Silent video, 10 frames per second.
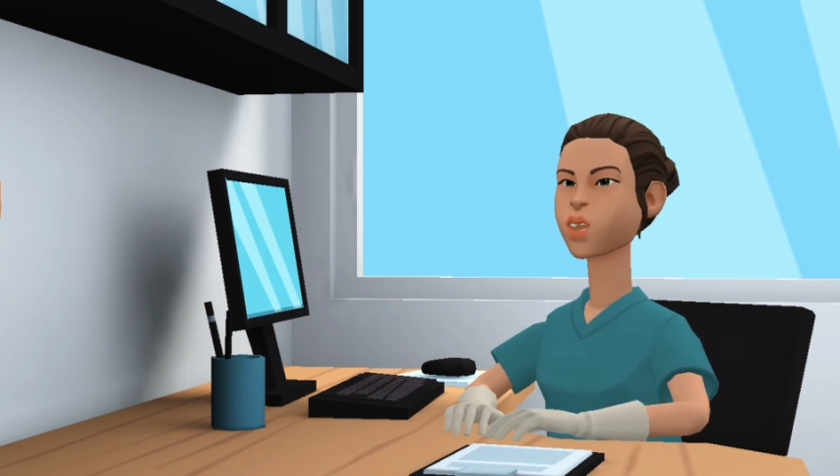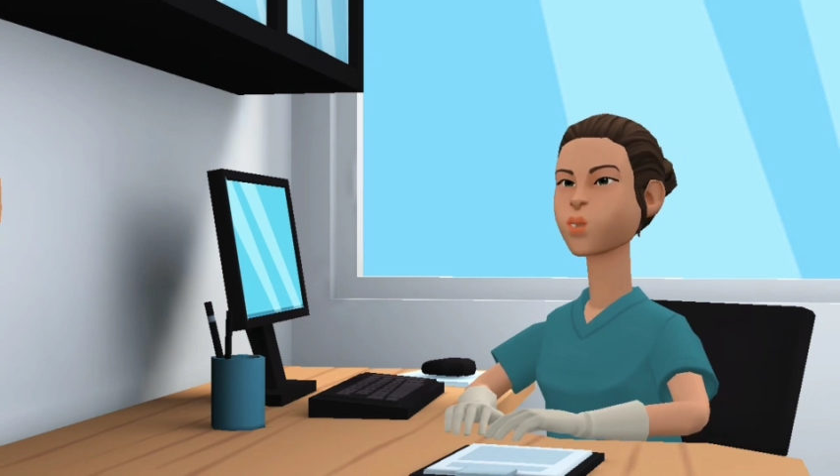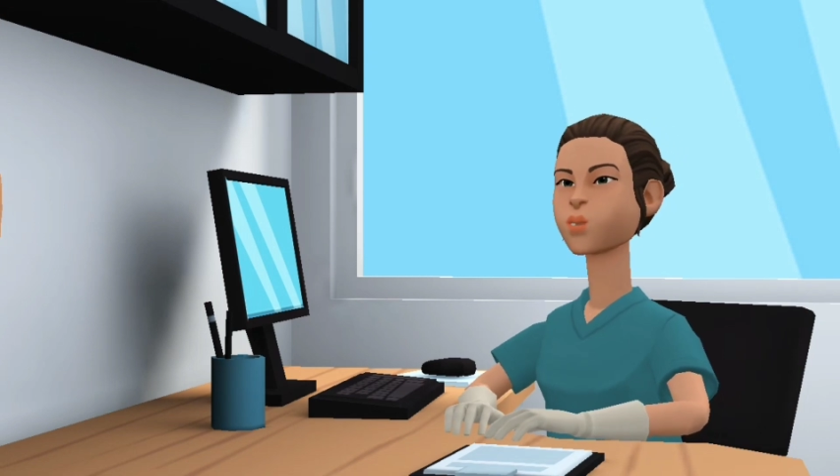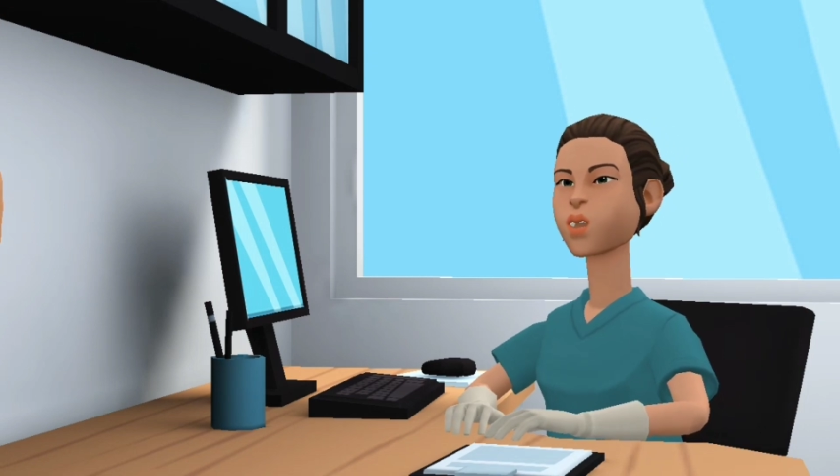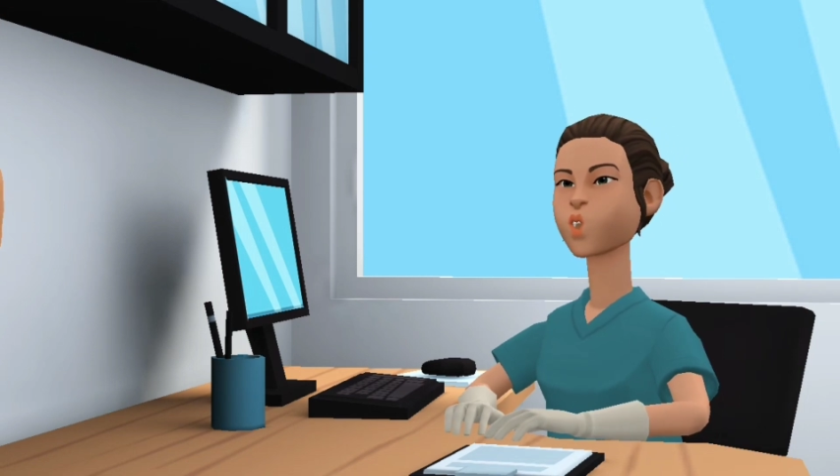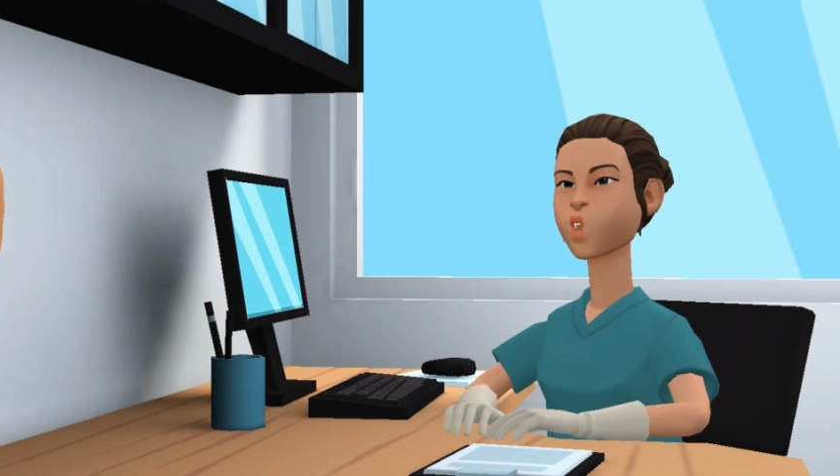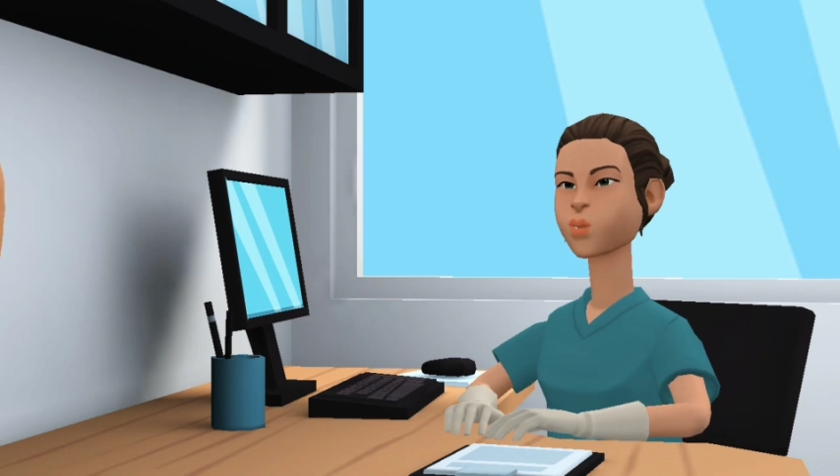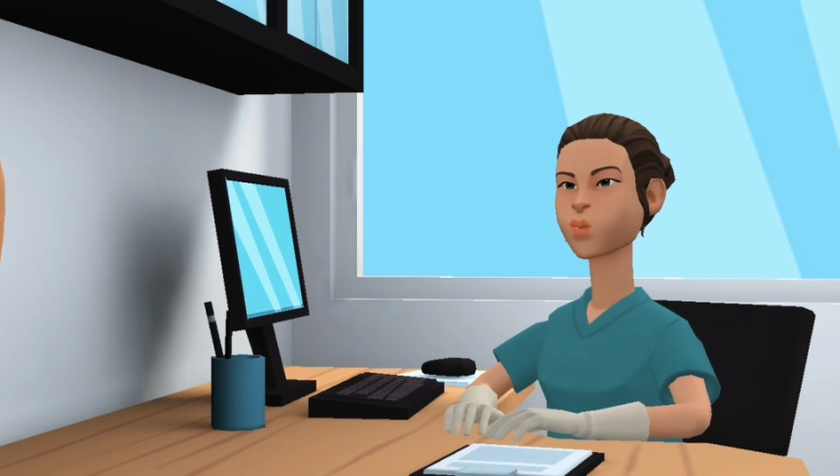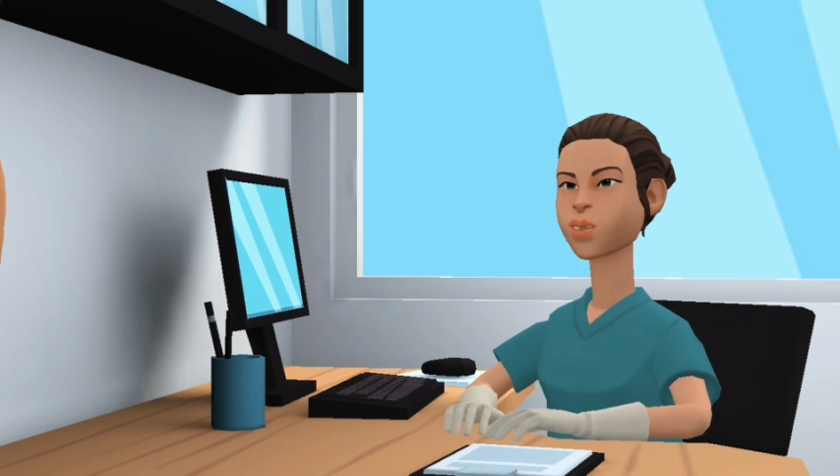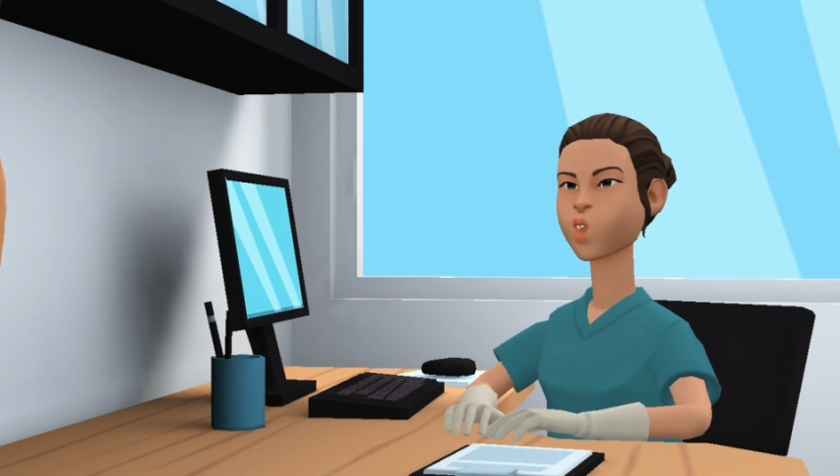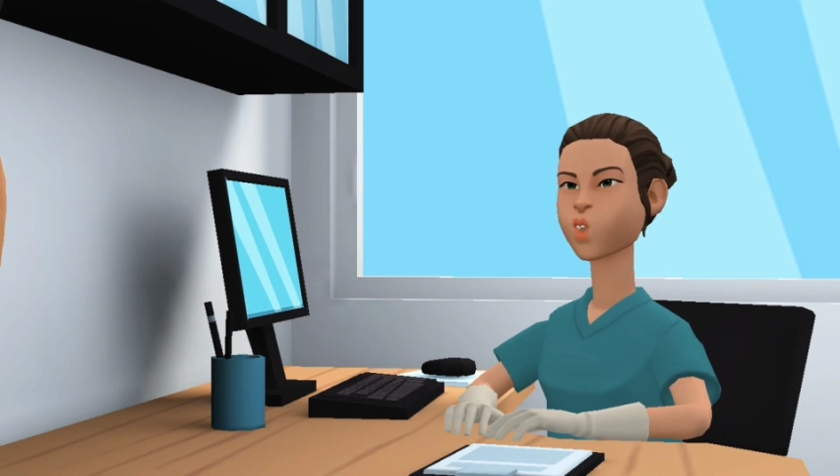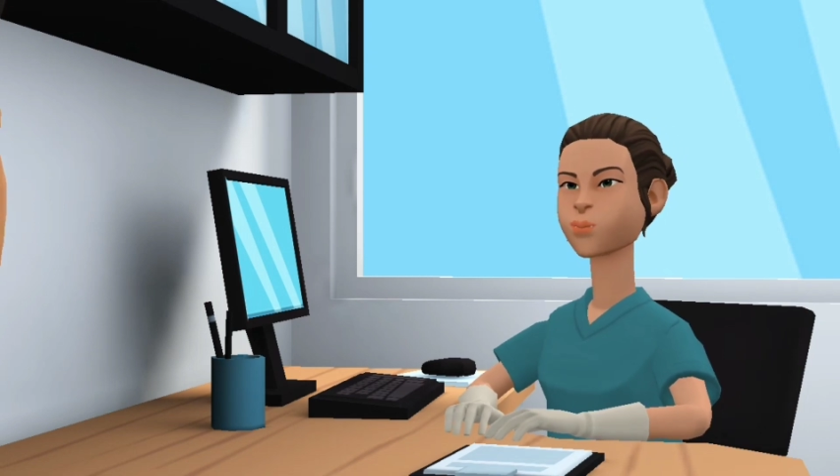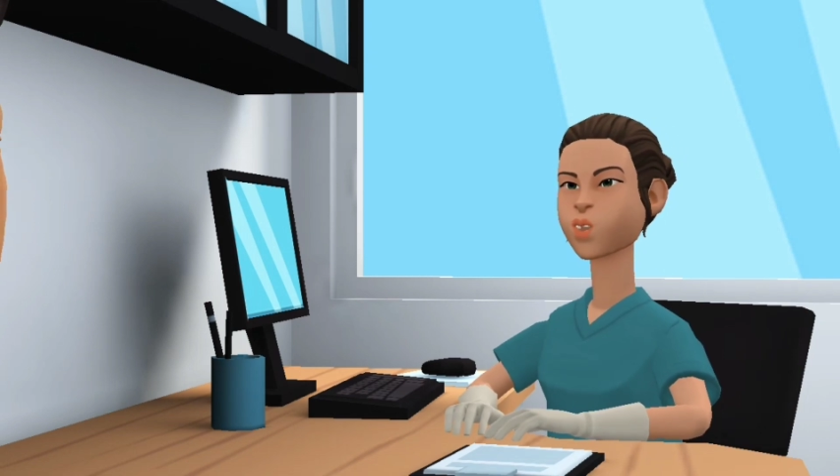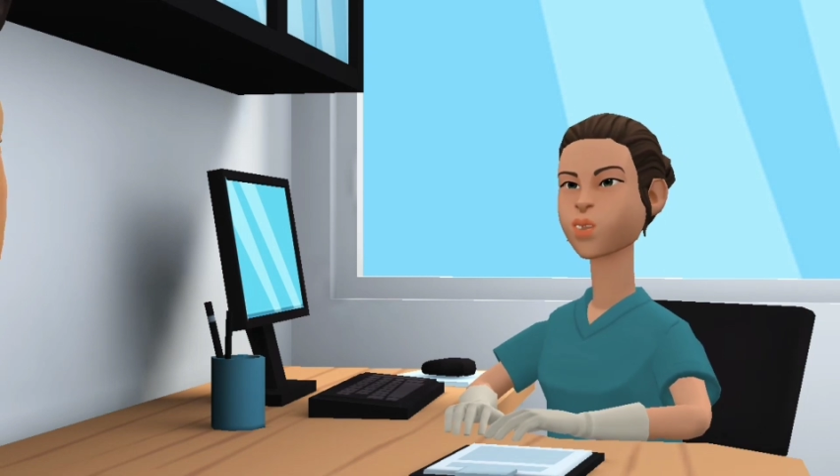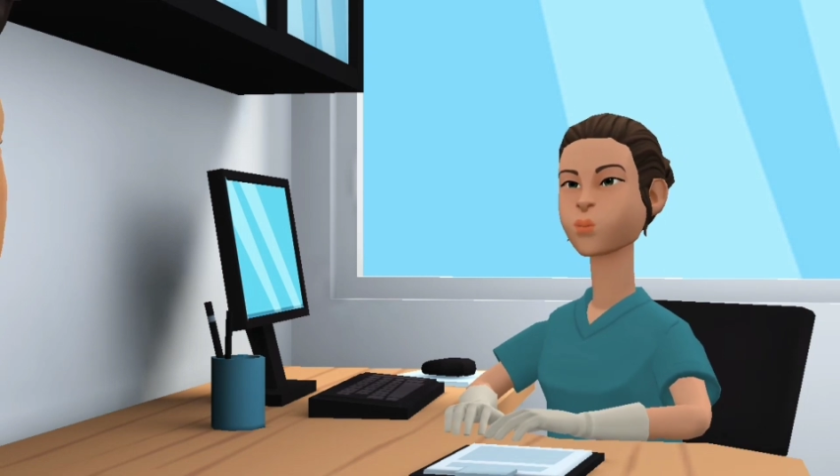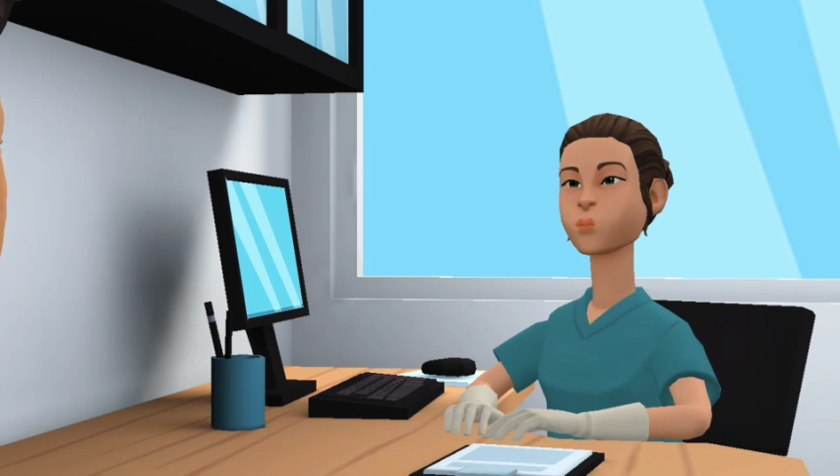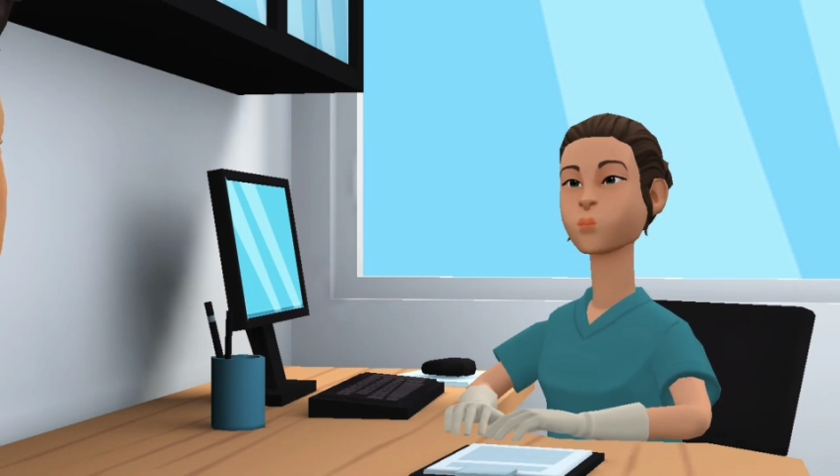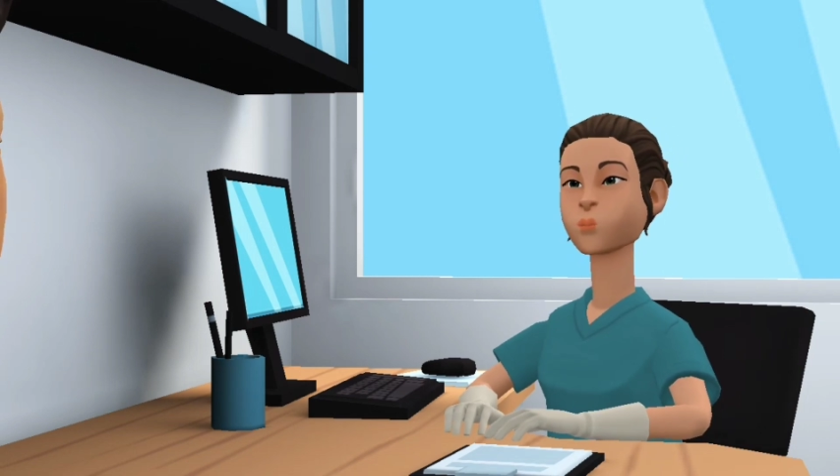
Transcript: concern after going home,